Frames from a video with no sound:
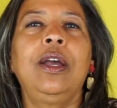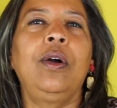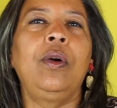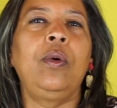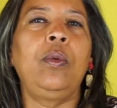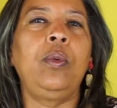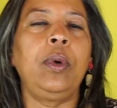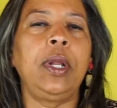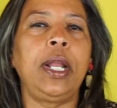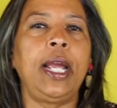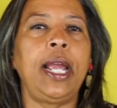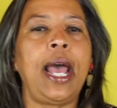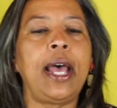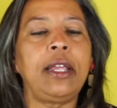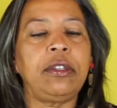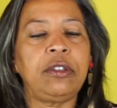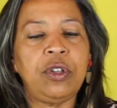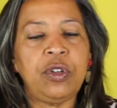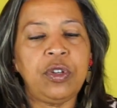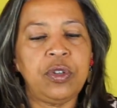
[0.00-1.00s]
When I
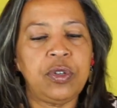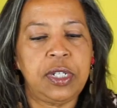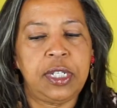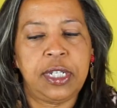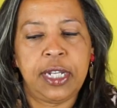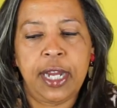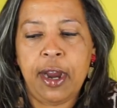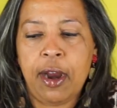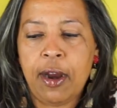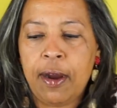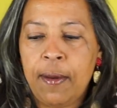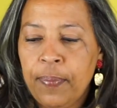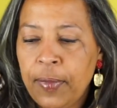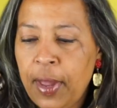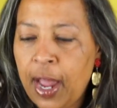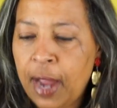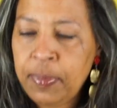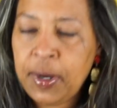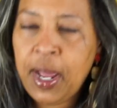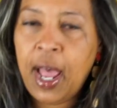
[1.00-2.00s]
ask you to do a dare,
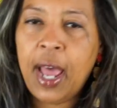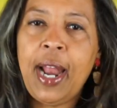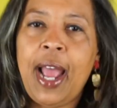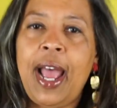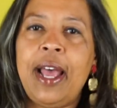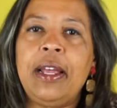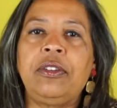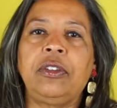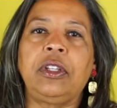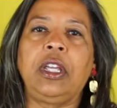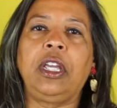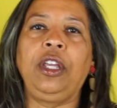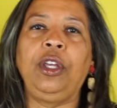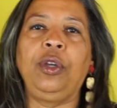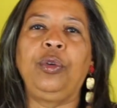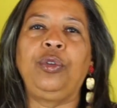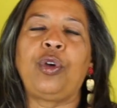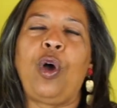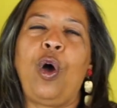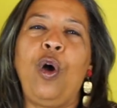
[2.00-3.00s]
I'm not asking
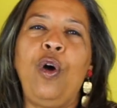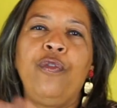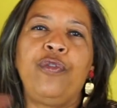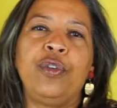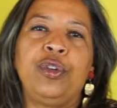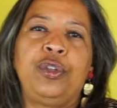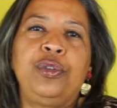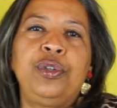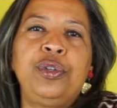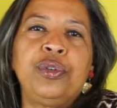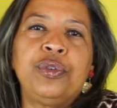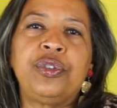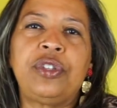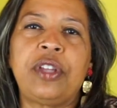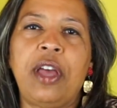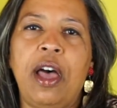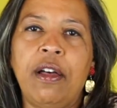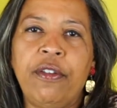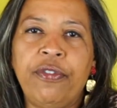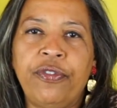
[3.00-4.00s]
you to overdo
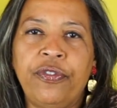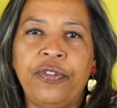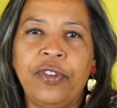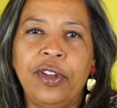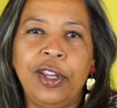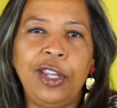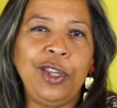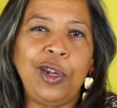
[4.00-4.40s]
yourself.